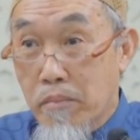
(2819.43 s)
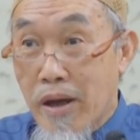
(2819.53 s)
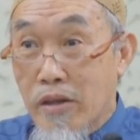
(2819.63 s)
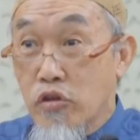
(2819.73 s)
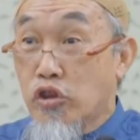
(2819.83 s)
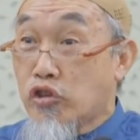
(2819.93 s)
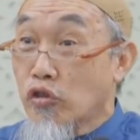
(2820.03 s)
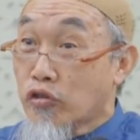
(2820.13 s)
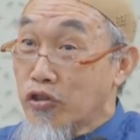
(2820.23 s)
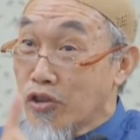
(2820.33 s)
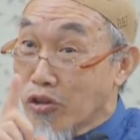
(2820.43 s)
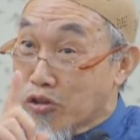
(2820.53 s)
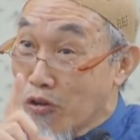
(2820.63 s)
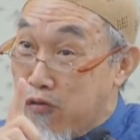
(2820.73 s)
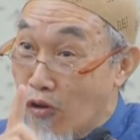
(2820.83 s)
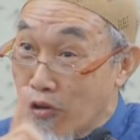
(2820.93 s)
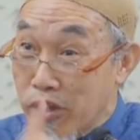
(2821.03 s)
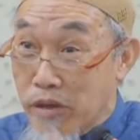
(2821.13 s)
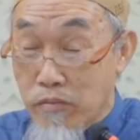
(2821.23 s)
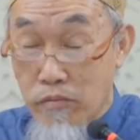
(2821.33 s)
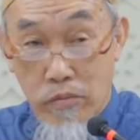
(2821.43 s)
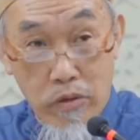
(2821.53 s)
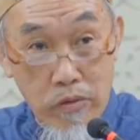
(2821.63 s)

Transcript: But you choose not to follow him.